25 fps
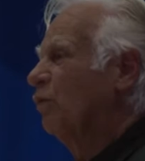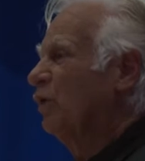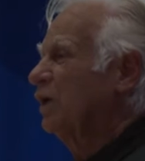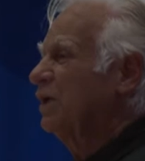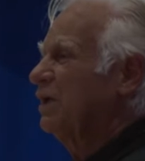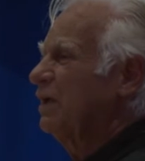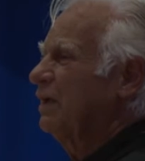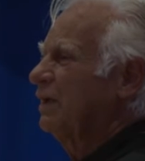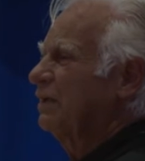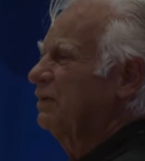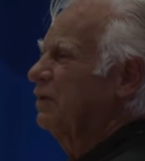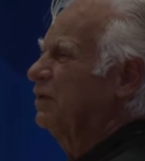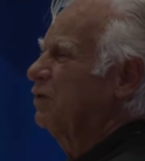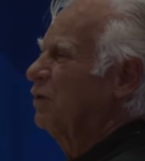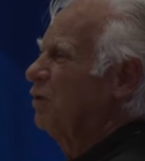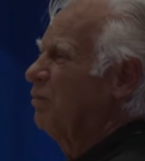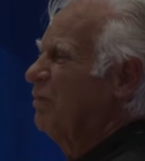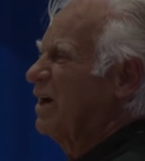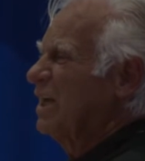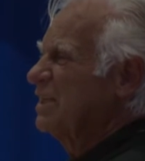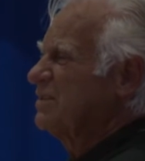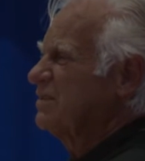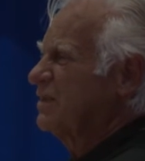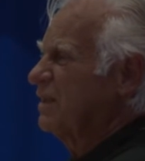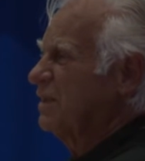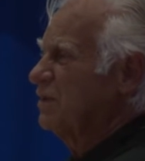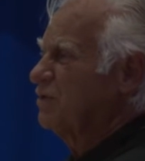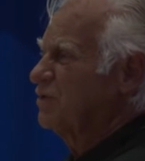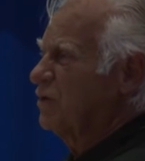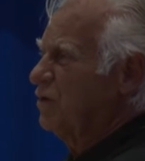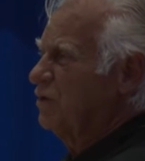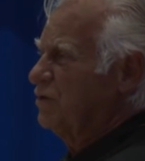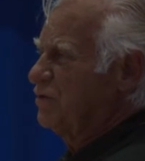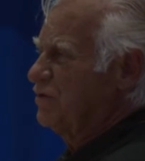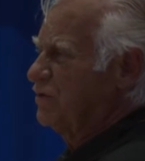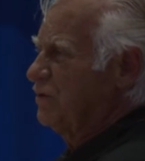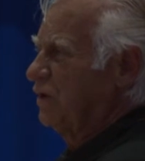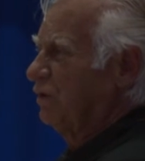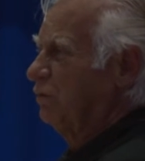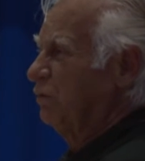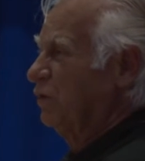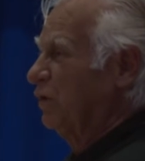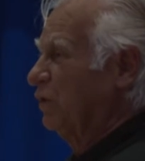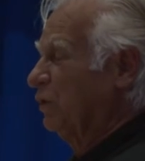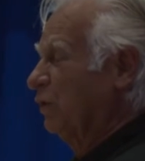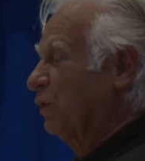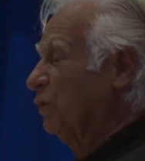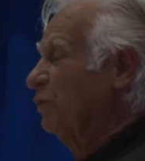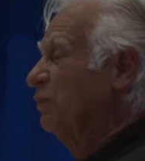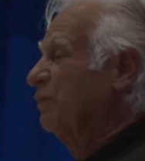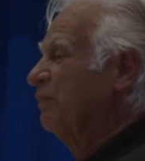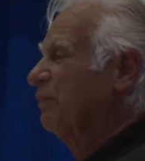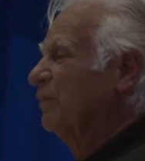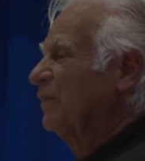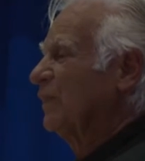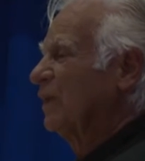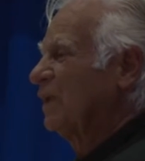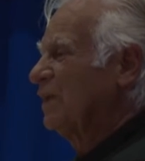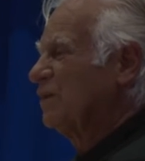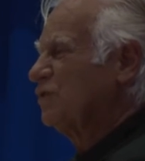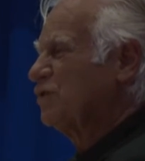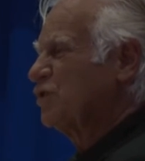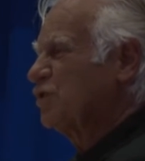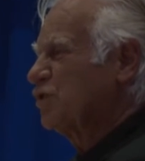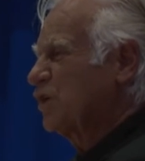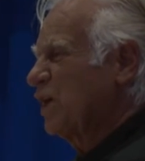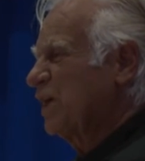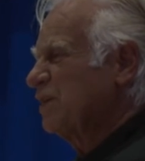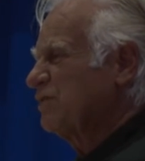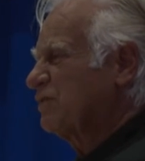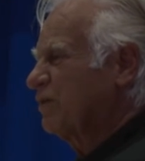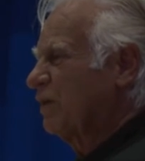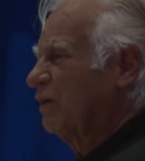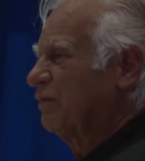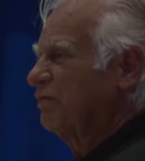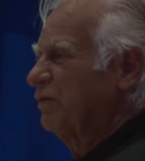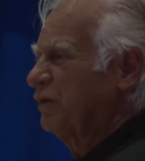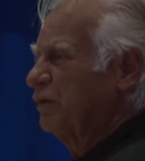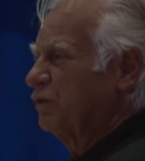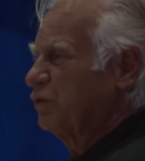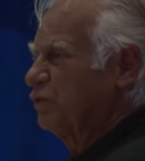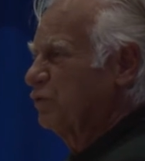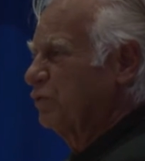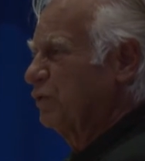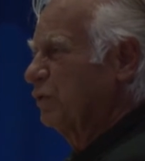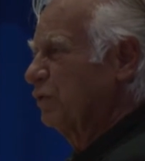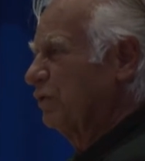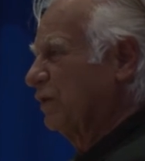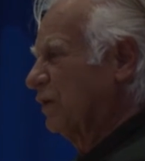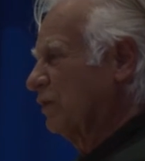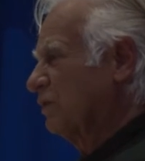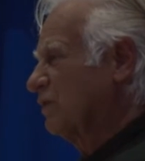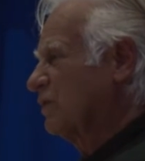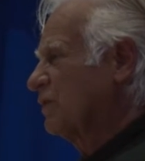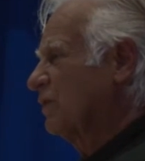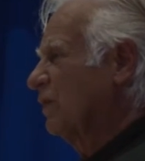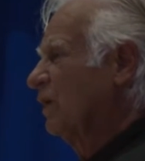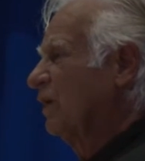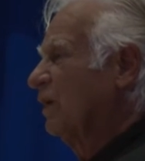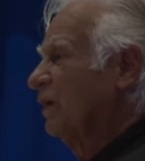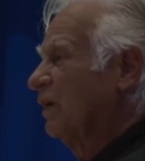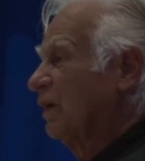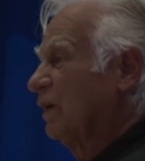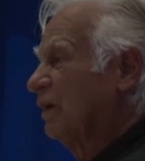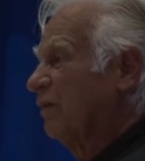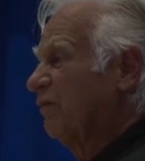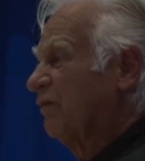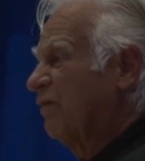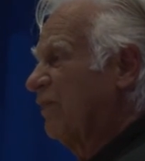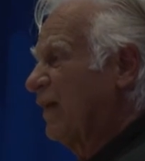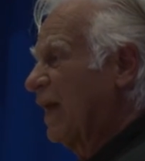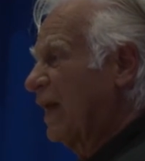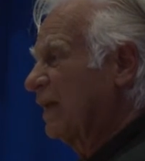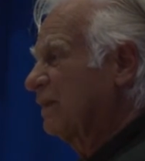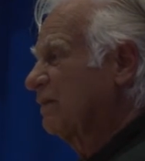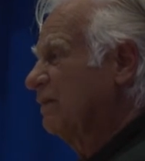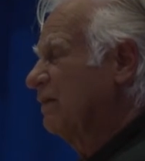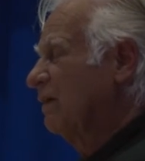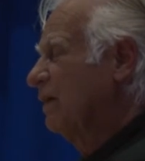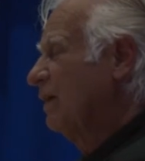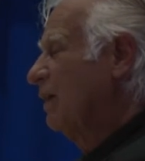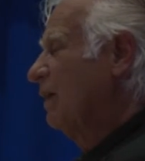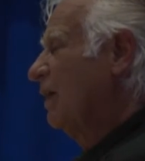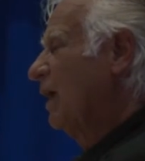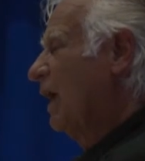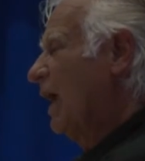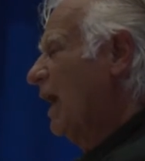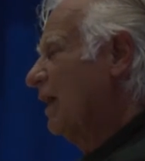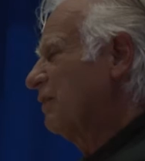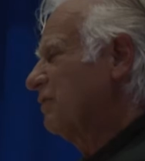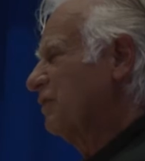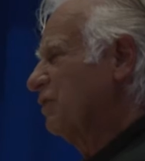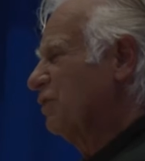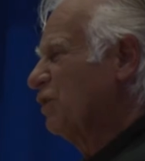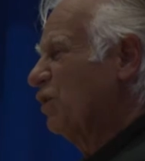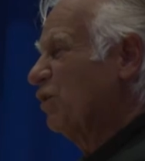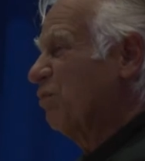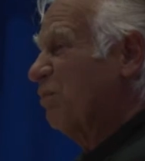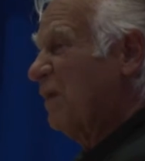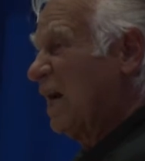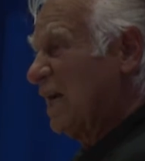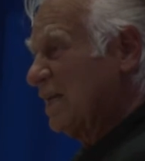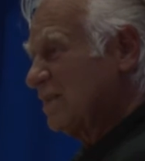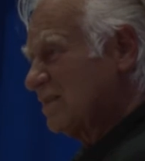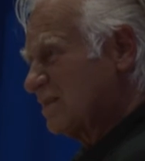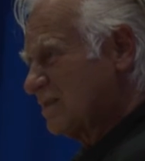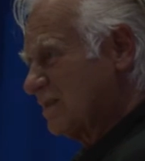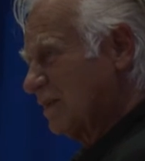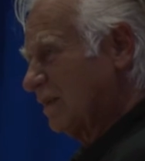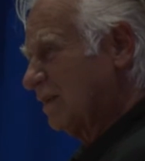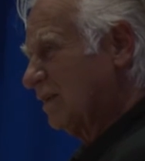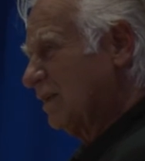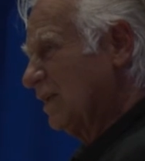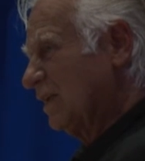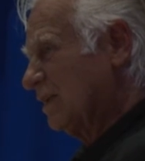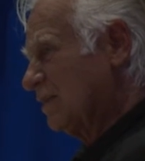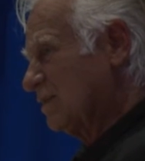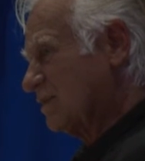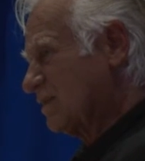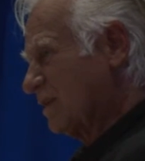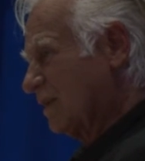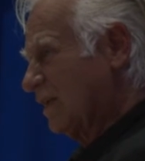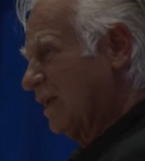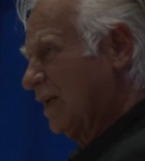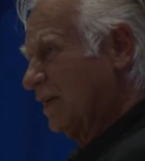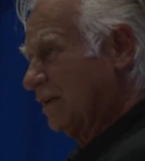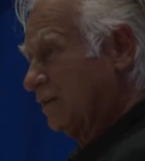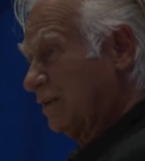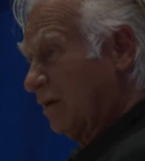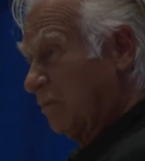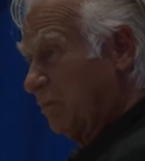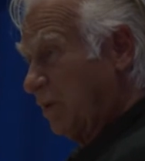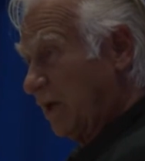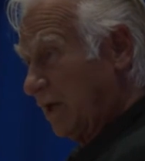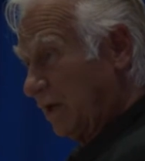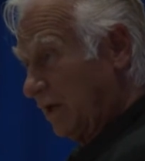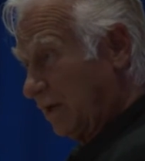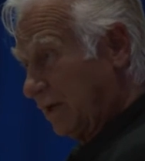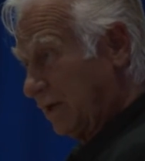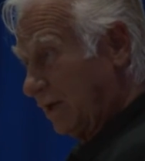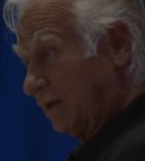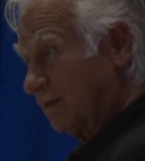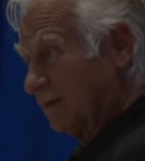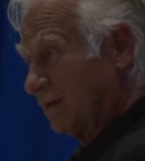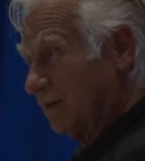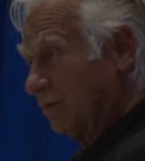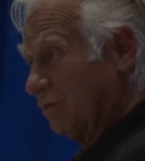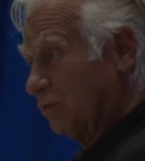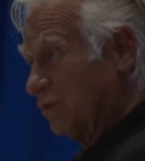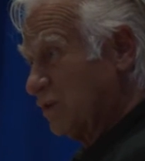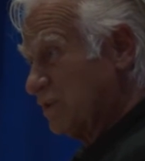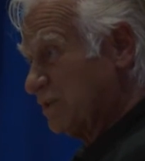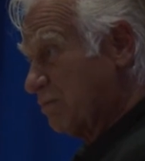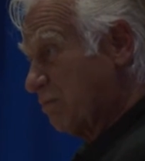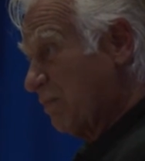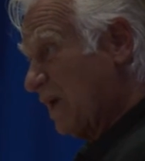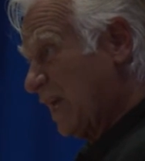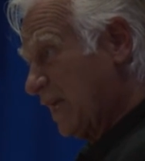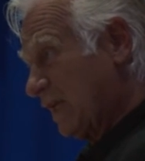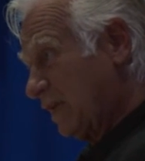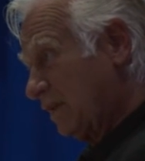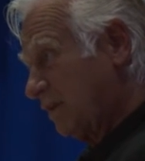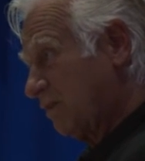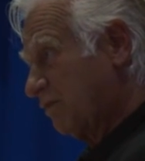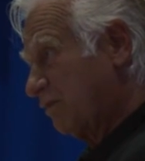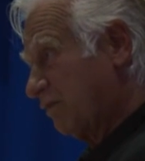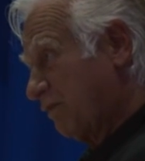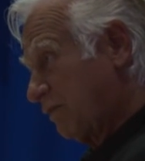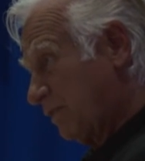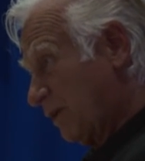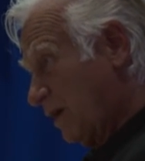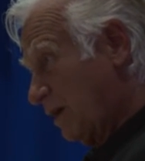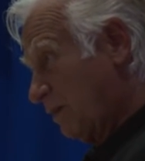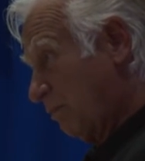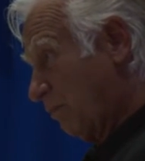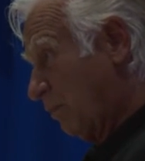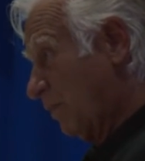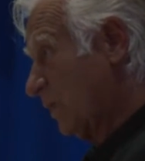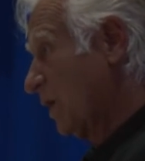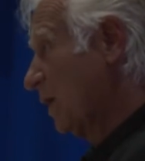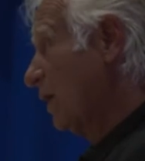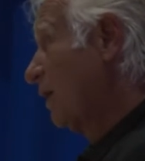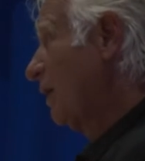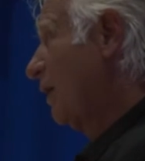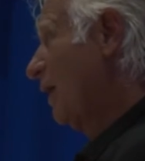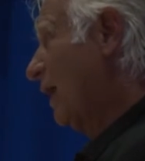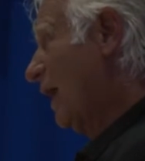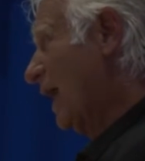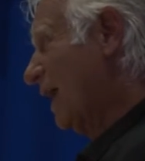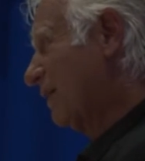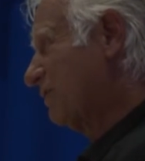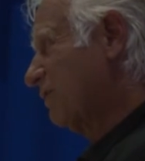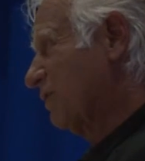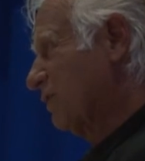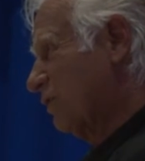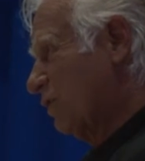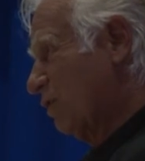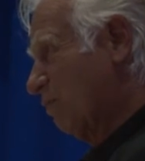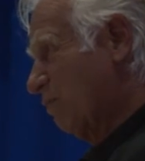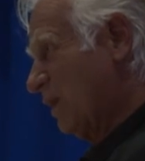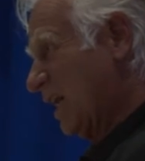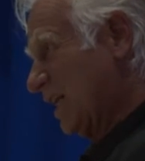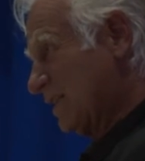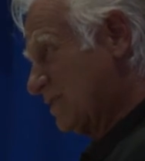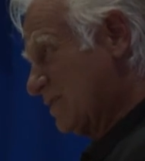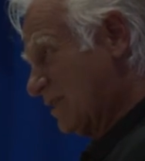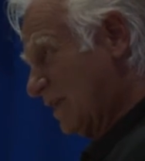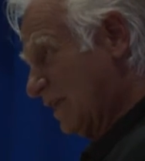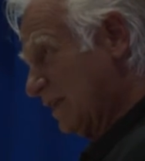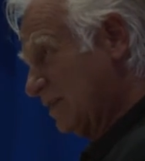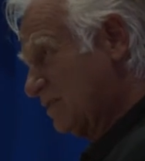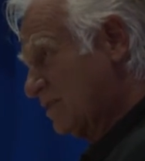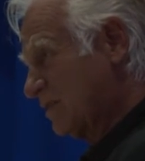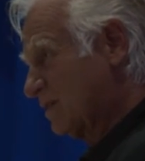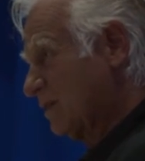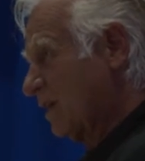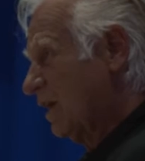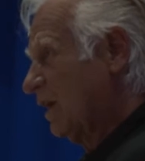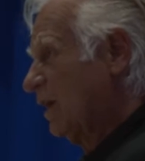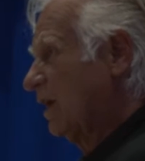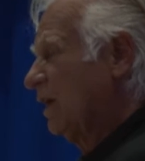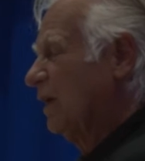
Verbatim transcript: What actinomycetes also do is chase off intruders. And in fact, Actinomycin is an antibiotic that was made from actinomycetes.